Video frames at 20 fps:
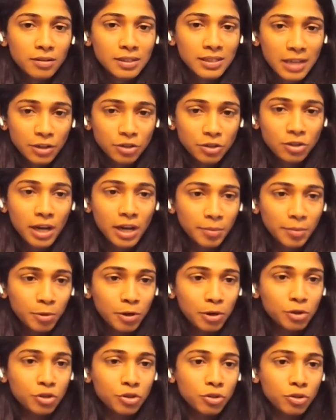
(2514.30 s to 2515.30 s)
such light
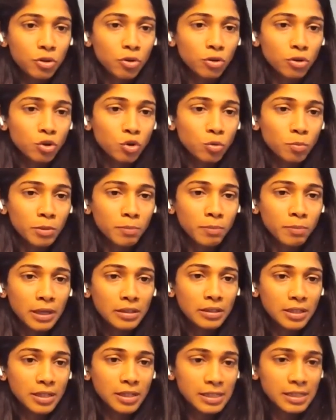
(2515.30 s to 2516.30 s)
pollution on human
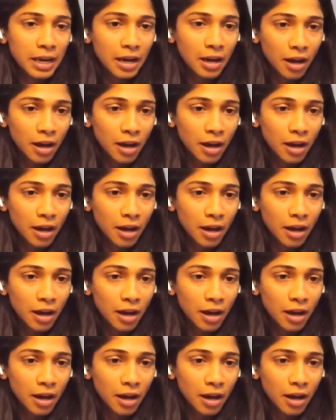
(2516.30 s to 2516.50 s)
beings is?